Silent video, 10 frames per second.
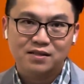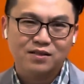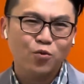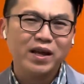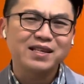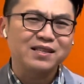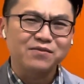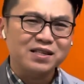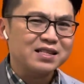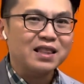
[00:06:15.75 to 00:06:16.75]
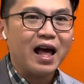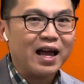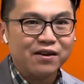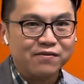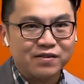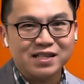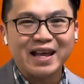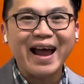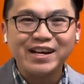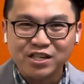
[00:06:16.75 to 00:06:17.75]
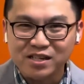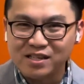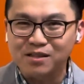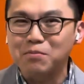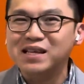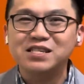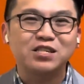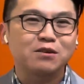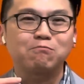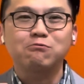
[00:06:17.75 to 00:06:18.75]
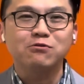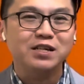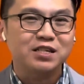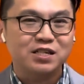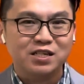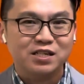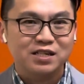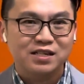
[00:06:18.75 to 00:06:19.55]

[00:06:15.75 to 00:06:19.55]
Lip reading: the way he lives his life, his actions, the message he preaches.